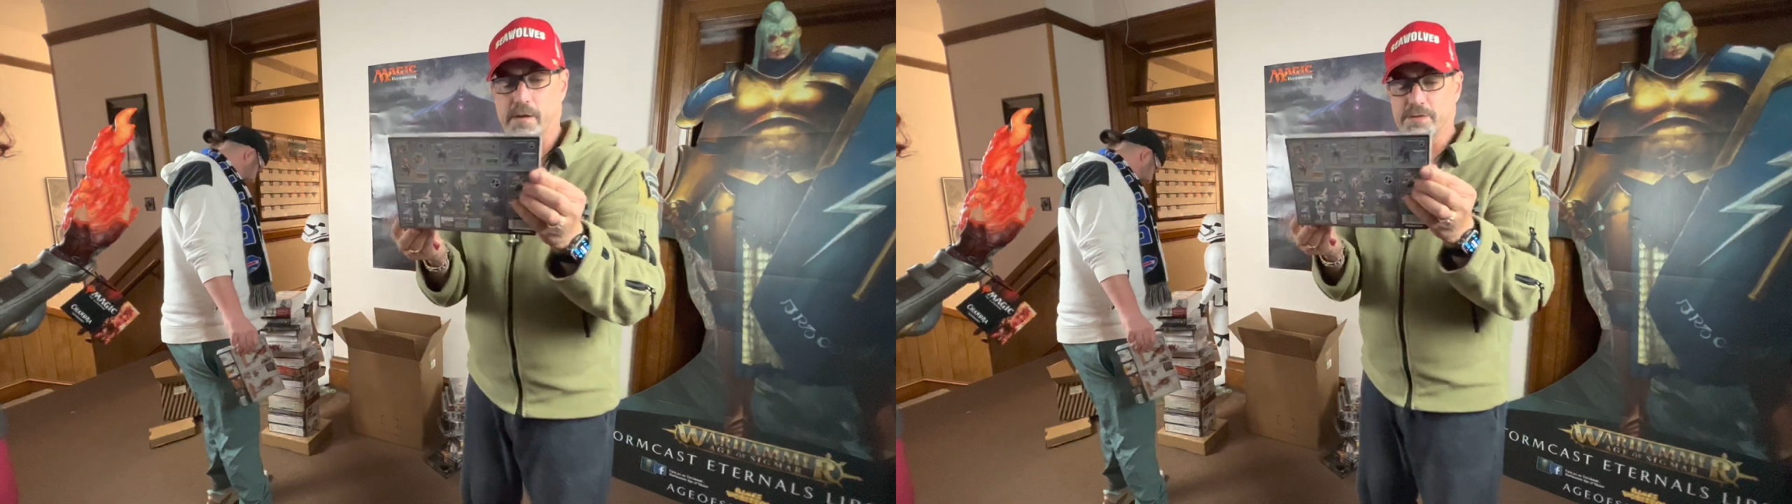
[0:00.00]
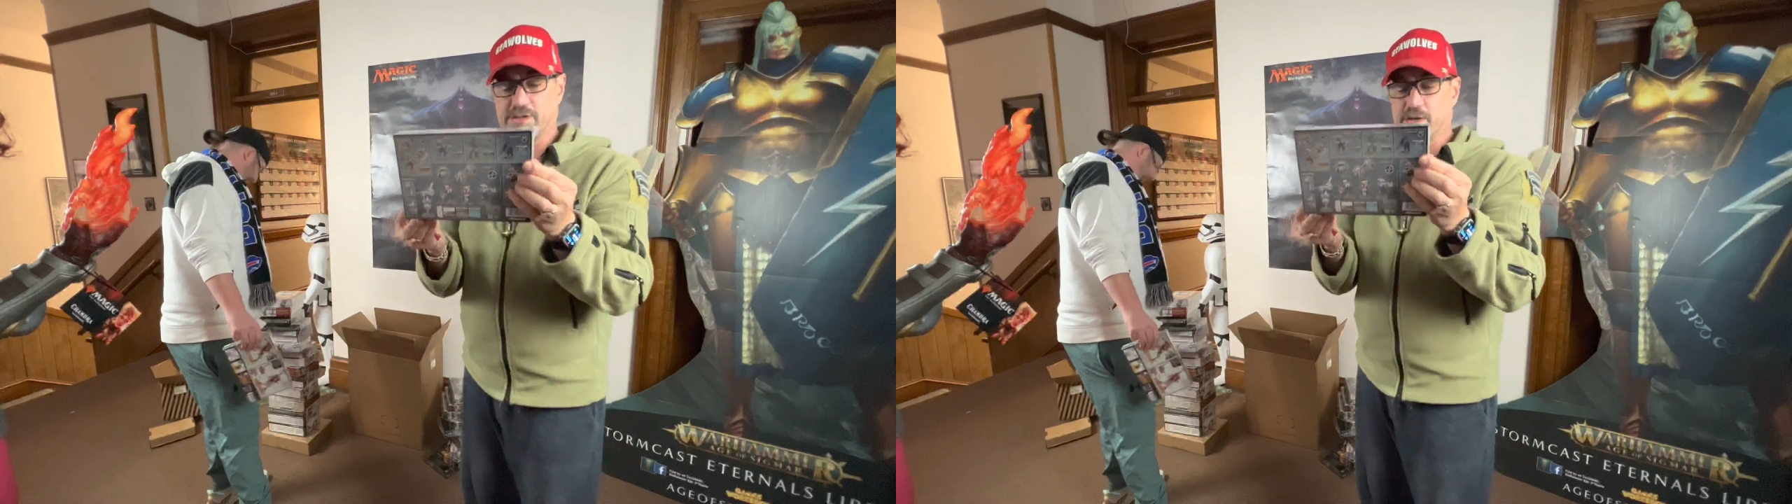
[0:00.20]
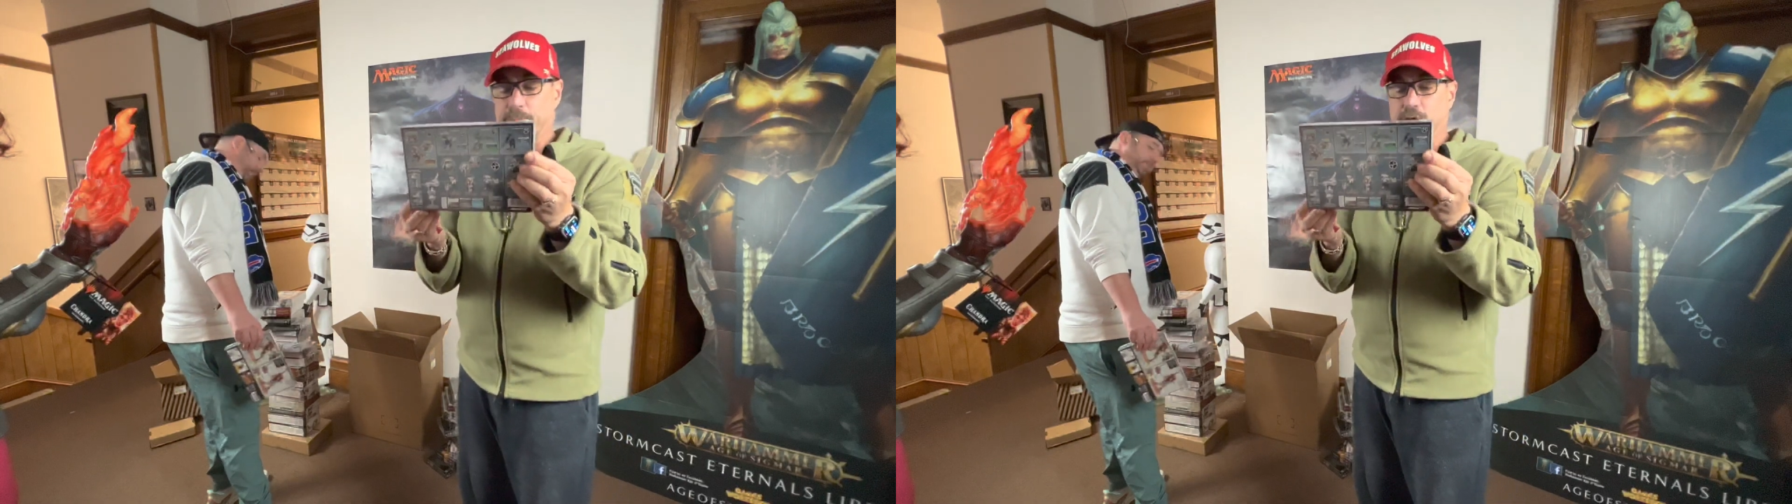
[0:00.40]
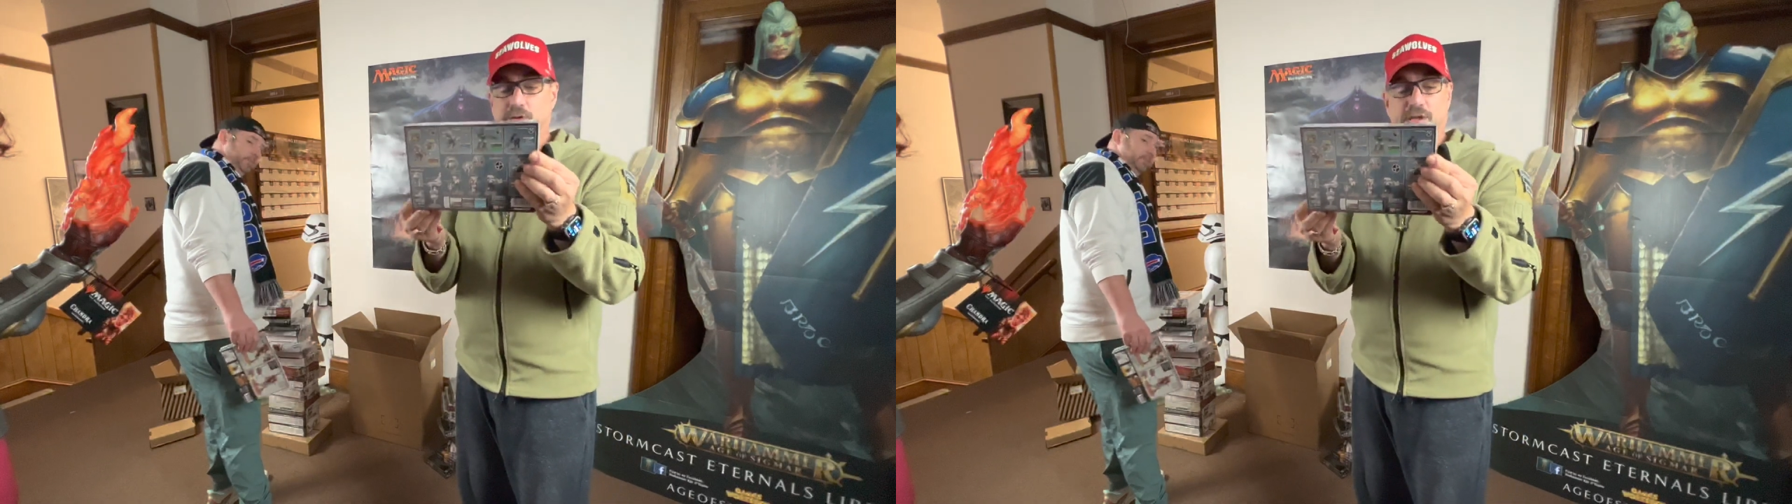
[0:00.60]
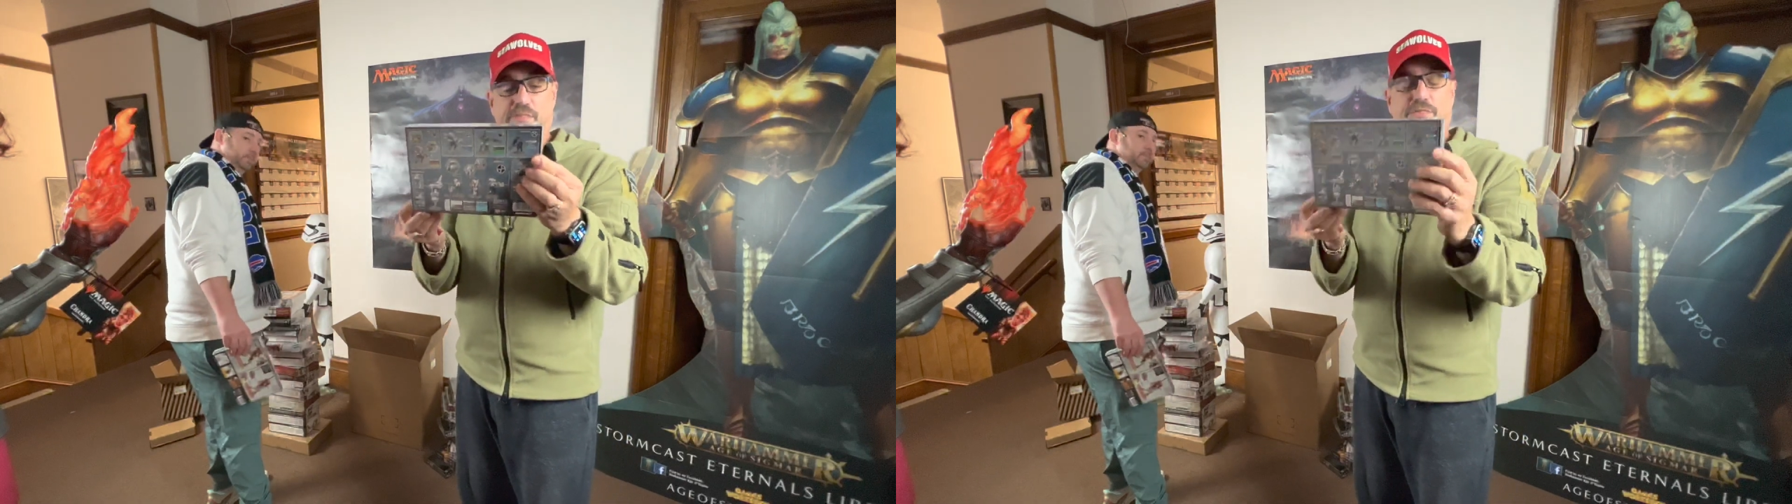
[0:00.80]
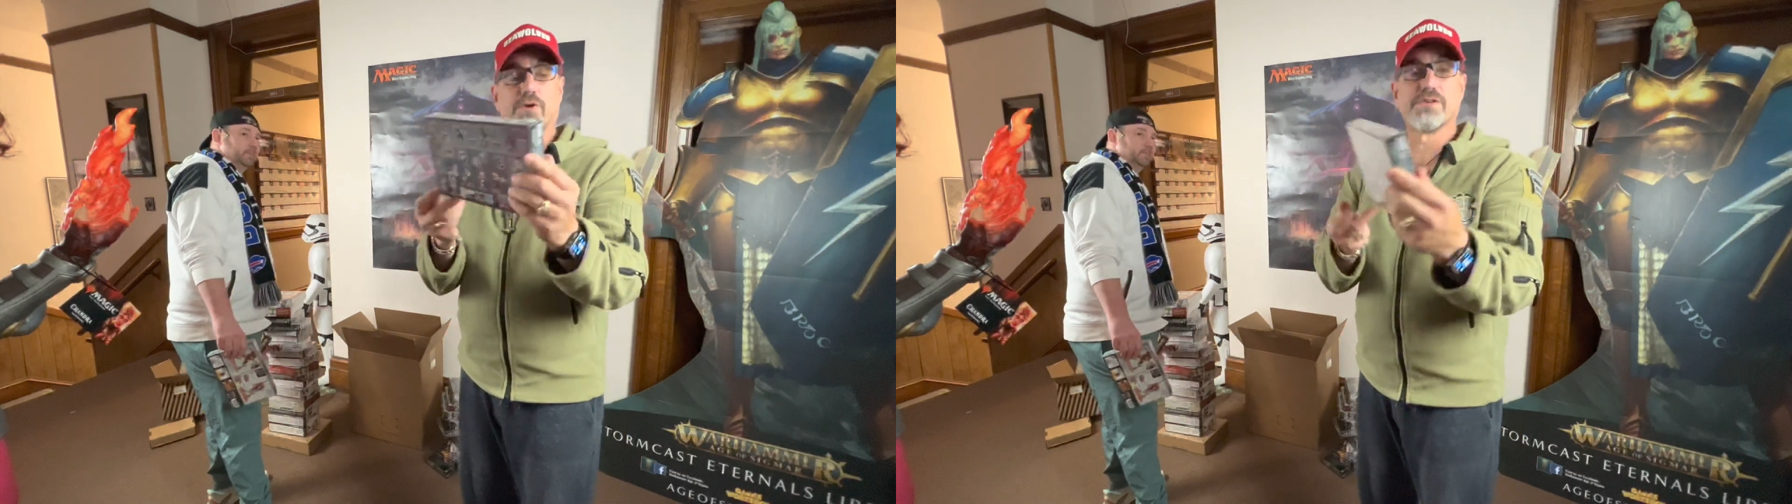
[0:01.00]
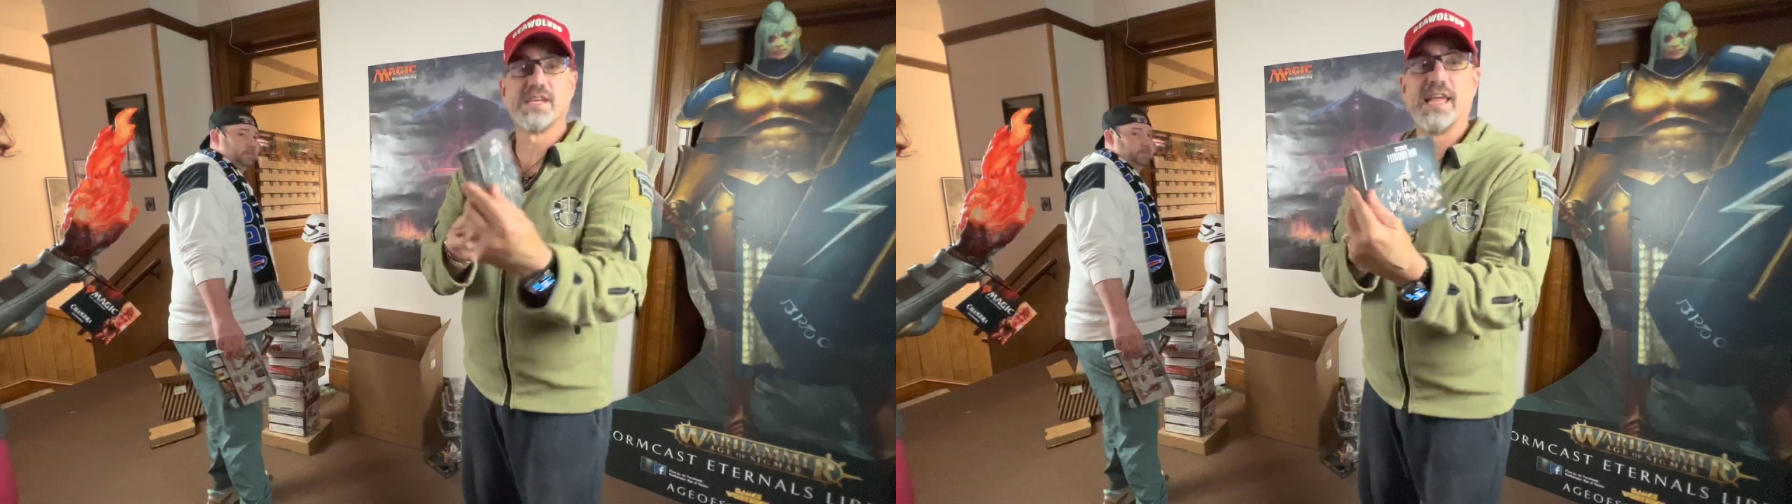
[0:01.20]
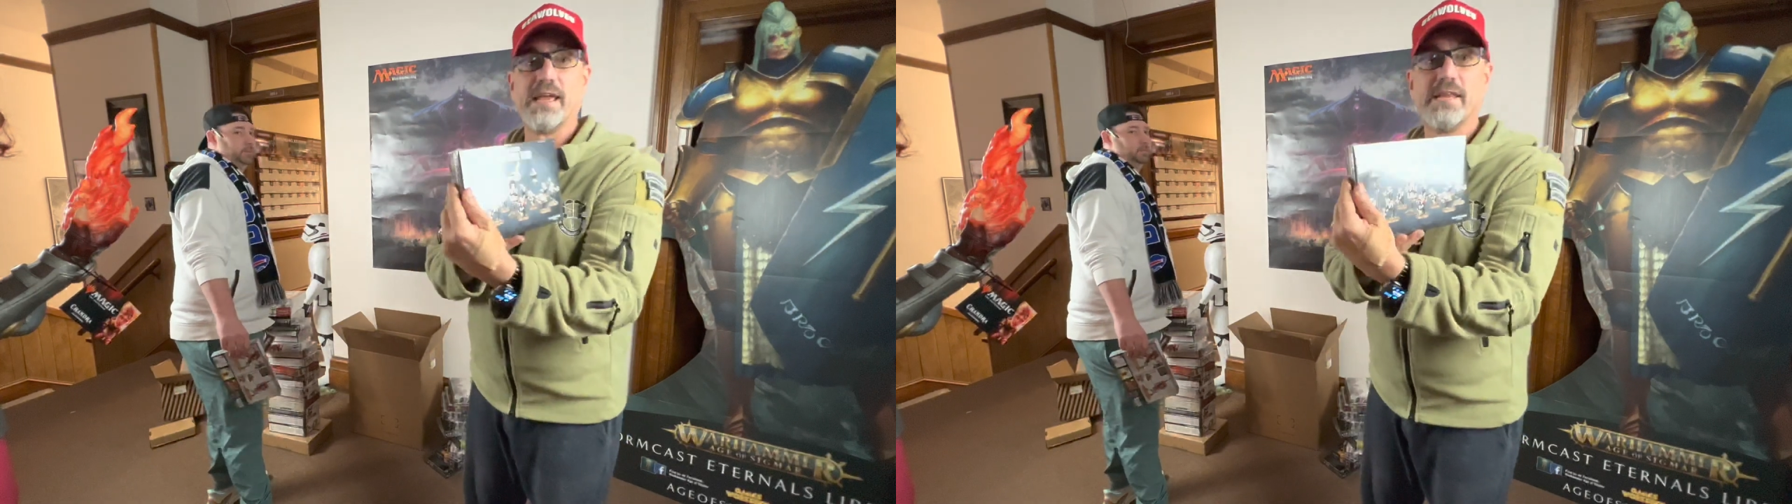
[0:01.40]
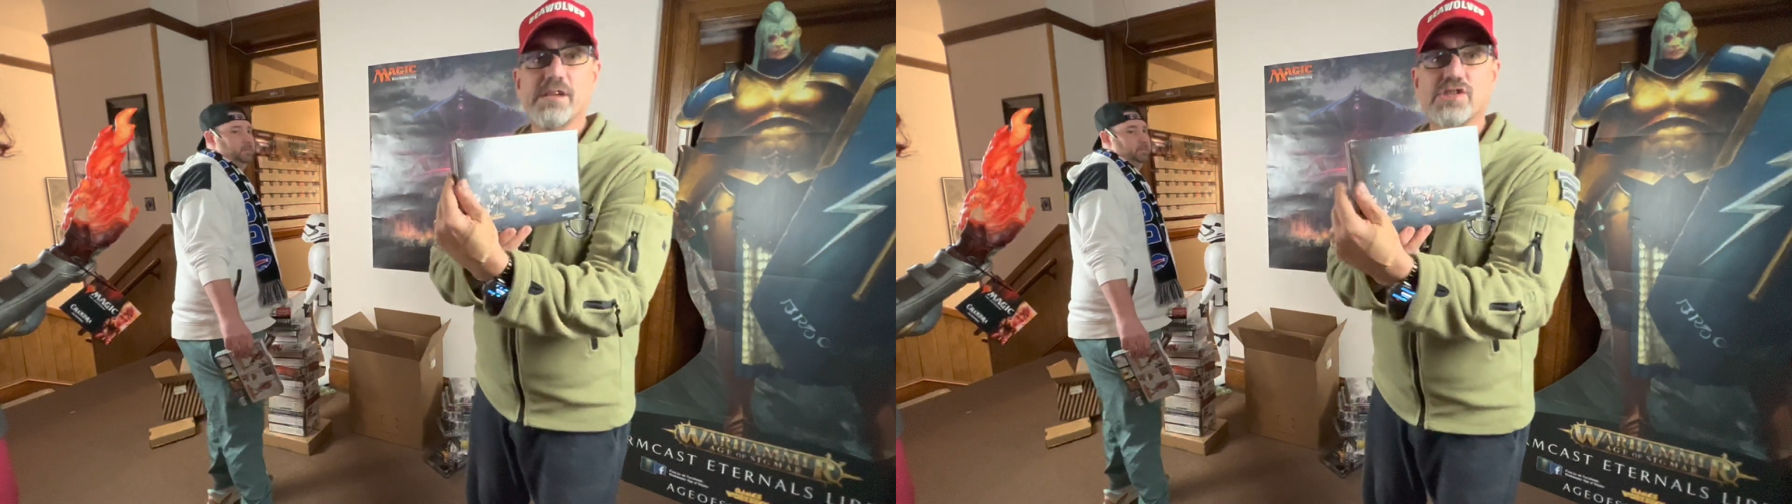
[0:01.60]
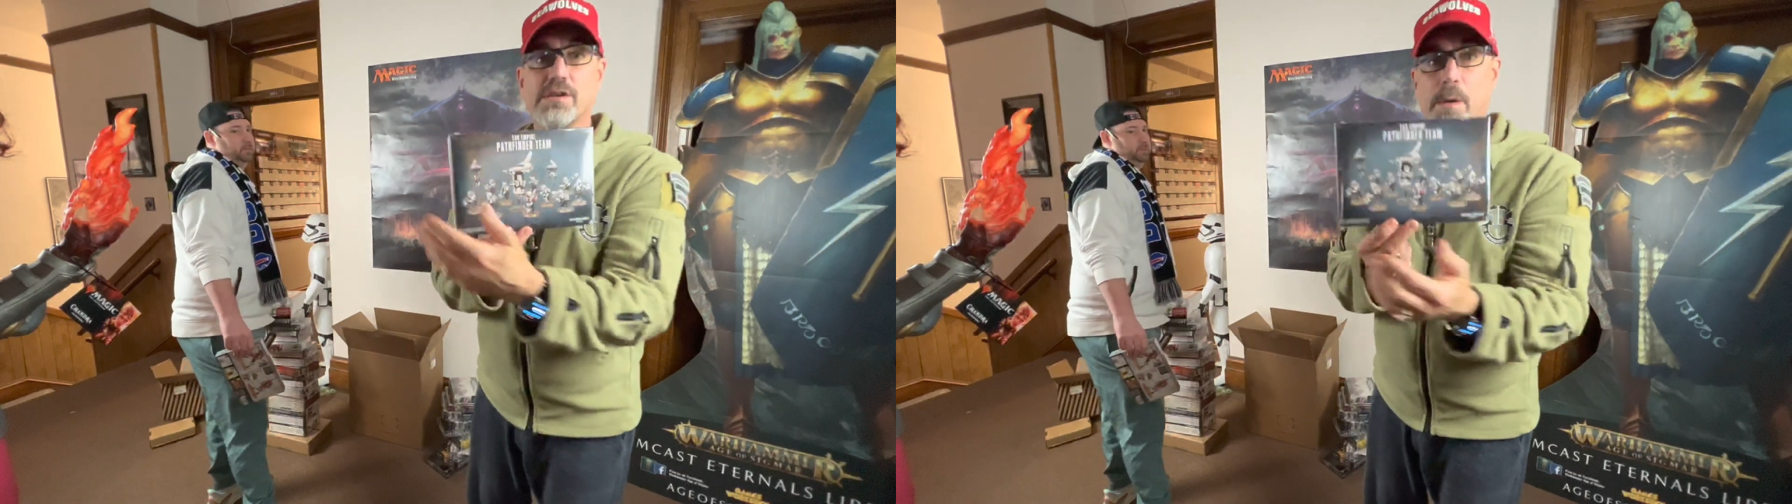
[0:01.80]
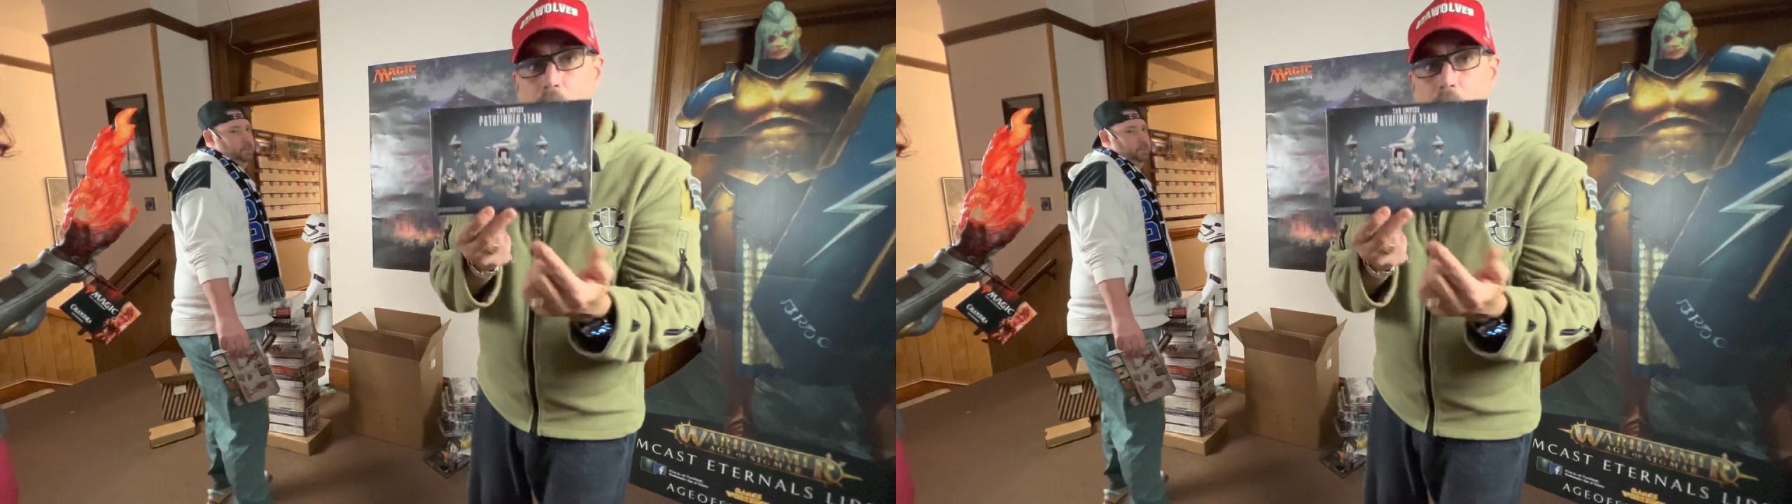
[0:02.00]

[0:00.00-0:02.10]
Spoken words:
This is going to be good. You got 13 in this